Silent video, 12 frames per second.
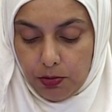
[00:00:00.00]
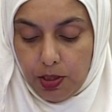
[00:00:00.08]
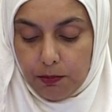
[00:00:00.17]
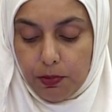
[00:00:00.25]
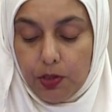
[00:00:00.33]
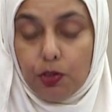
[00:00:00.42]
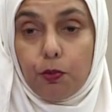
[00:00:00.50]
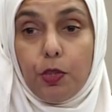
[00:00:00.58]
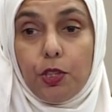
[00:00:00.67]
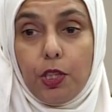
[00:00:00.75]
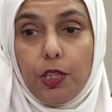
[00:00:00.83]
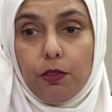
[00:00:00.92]
to couples
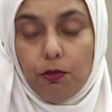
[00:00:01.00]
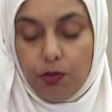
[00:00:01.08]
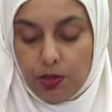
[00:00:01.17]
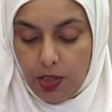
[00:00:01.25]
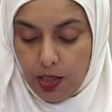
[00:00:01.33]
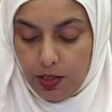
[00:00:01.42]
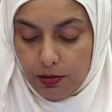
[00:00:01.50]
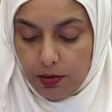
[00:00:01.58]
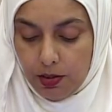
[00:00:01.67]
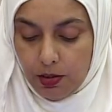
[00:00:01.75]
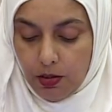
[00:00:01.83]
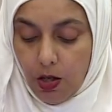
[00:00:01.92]
wishing to start
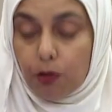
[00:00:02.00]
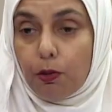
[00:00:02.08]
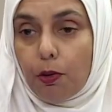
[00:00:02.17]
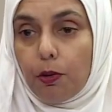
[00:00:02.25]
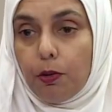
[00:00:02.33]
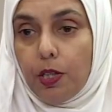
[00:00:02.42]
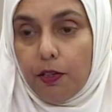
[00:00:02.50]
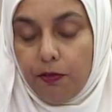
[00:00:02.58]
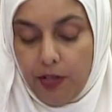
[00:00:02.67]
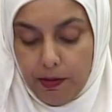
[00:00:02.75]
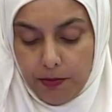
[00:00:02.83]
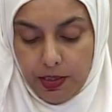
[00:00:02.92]
or grow a
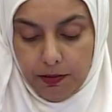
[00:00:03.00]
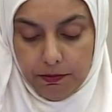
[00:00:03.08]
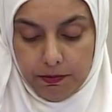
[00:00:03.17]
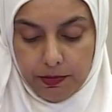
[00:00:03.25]
family.